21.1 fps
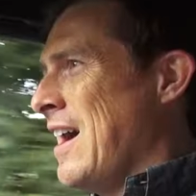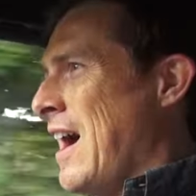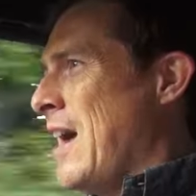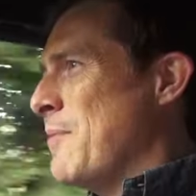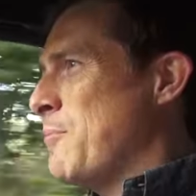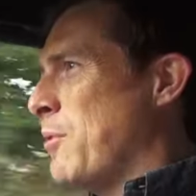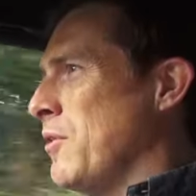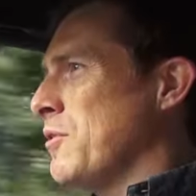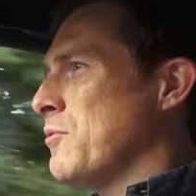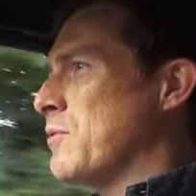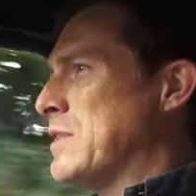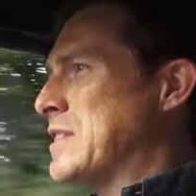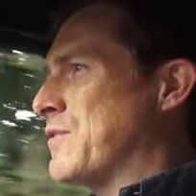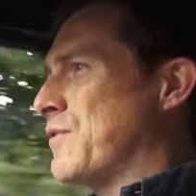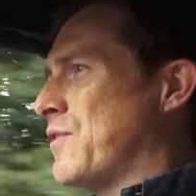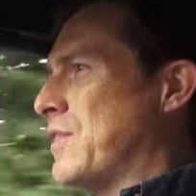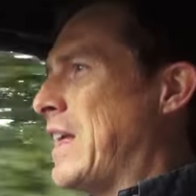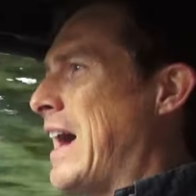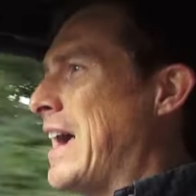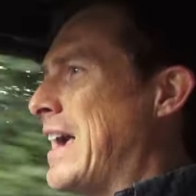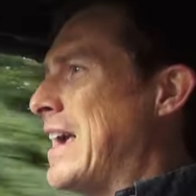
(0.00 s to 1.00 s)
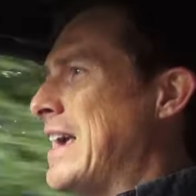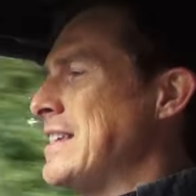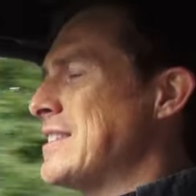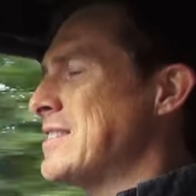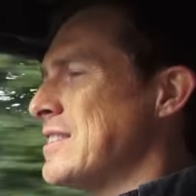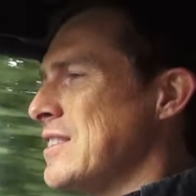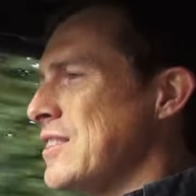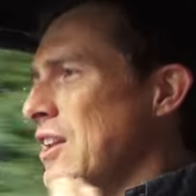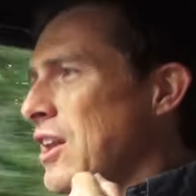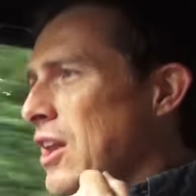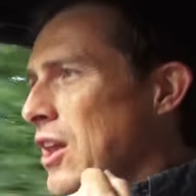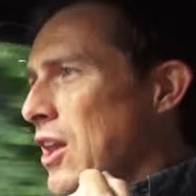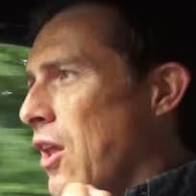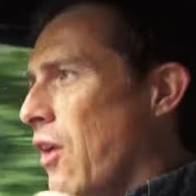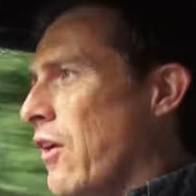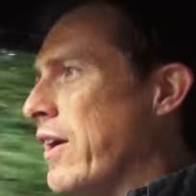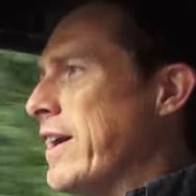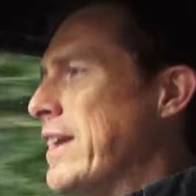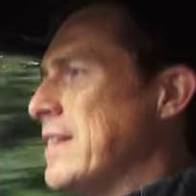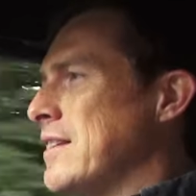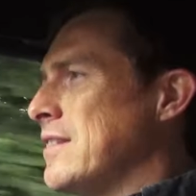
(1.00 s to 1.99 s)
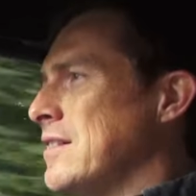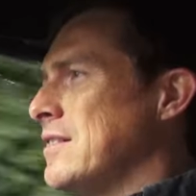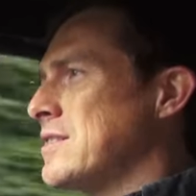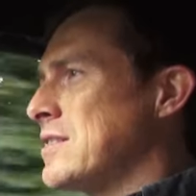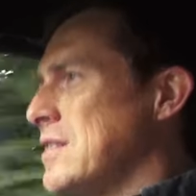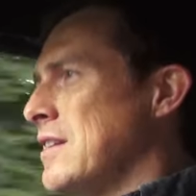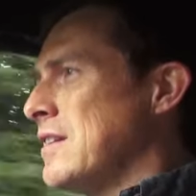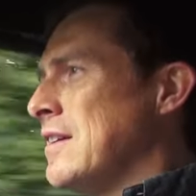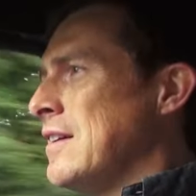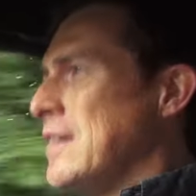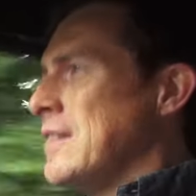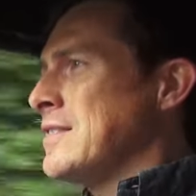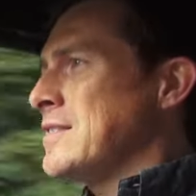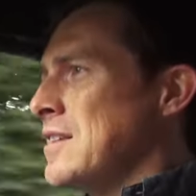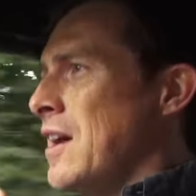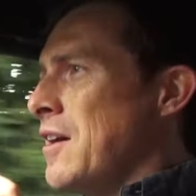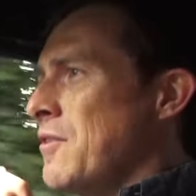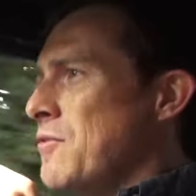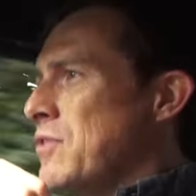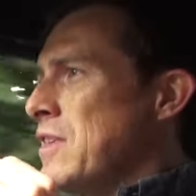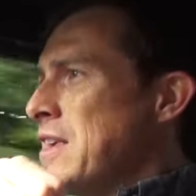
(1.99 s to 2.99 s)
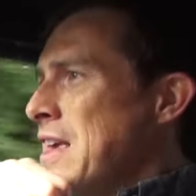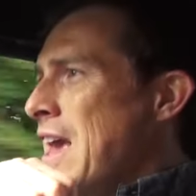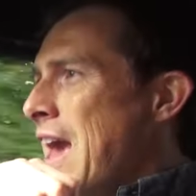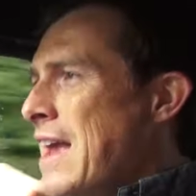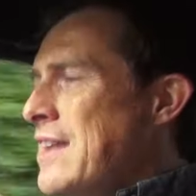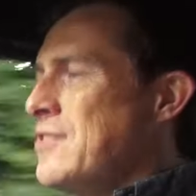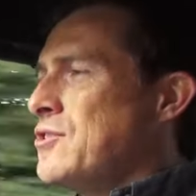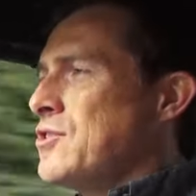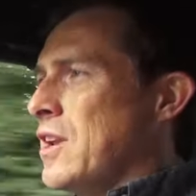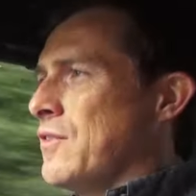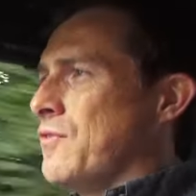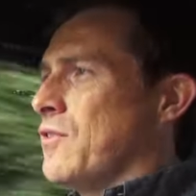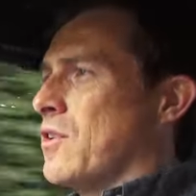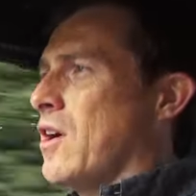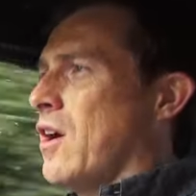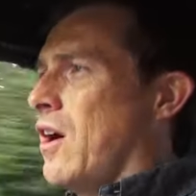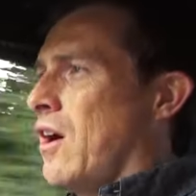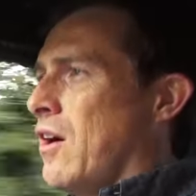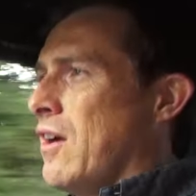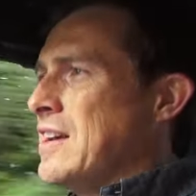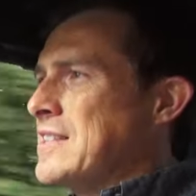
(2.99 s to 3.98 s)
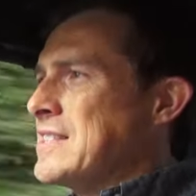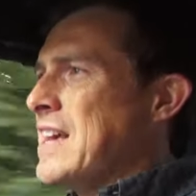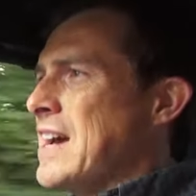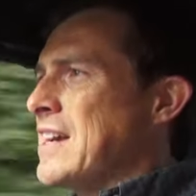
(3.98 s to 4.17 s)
And part of the reason for that is the lightness. So the entry-level car is